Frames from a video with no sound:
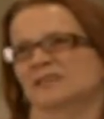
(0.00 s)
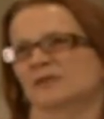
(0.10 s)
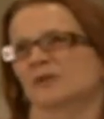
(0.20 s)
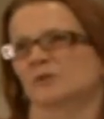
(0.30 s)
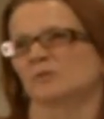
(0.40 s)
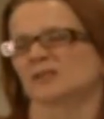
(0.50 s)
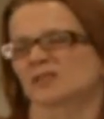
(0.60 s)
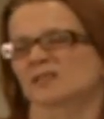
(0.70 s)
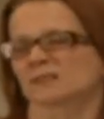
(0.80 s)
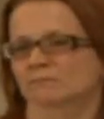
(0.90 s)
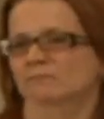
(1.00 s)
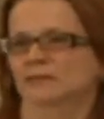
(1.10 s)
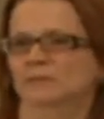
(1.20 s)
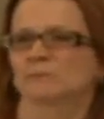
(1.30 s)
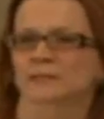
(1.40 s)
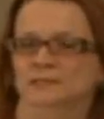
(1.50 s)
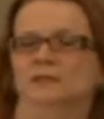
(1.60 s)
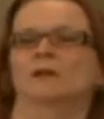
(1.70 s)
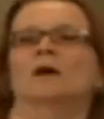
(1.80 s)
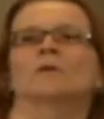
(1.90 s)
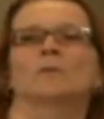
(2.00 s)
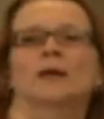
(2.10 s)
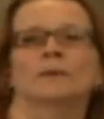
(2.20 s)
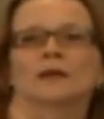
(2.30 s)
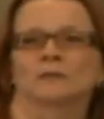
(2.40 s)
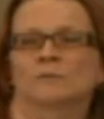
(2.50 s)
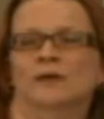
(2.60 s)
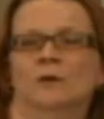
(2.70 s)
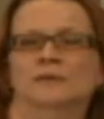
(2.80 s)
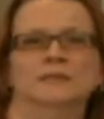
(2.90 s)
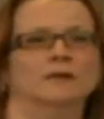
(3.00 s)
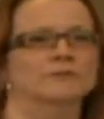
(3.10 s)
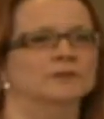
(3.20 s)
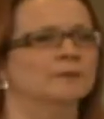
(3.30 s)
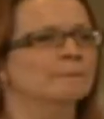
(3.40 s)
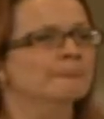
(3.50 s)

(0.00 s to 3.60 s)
so we'll just keep putzing along the way we always have done.